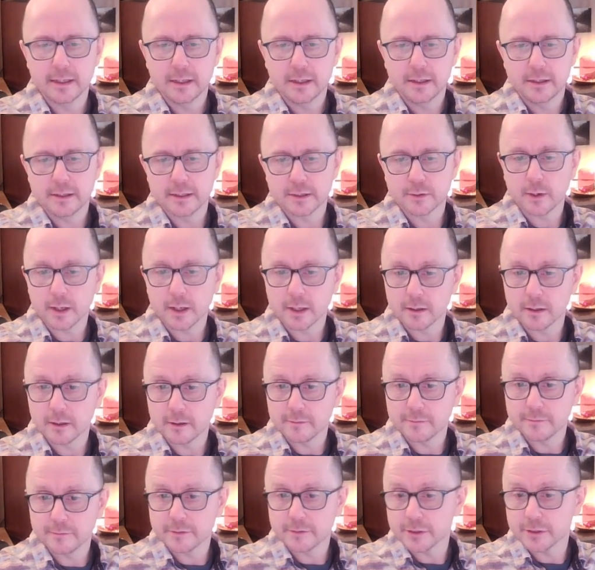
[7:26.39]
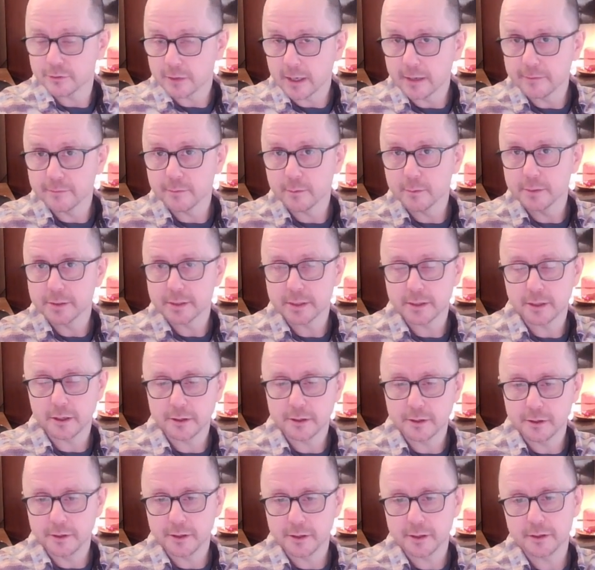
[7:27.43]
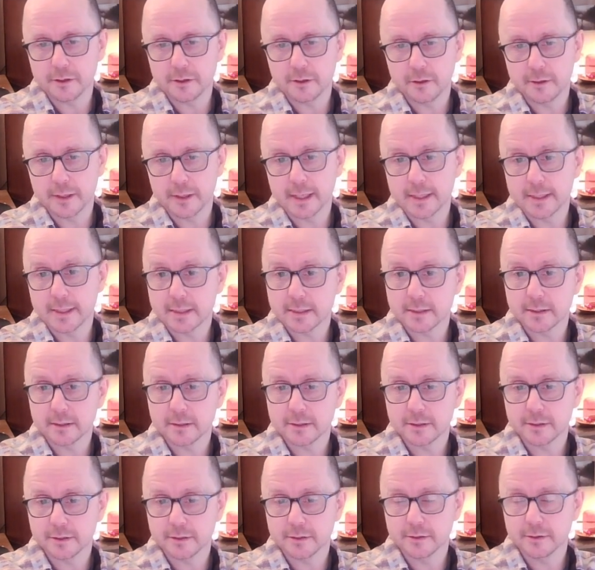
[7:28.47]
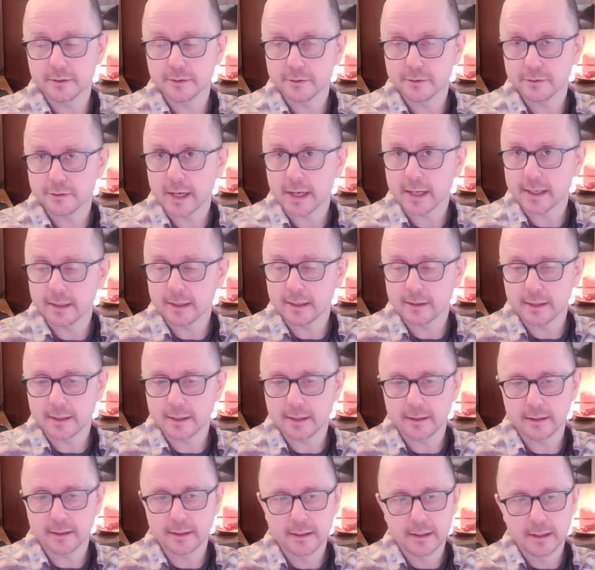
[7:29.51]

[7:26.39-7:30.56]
there's quite a lot of straightforward Sudoku you can do in addition to tracking the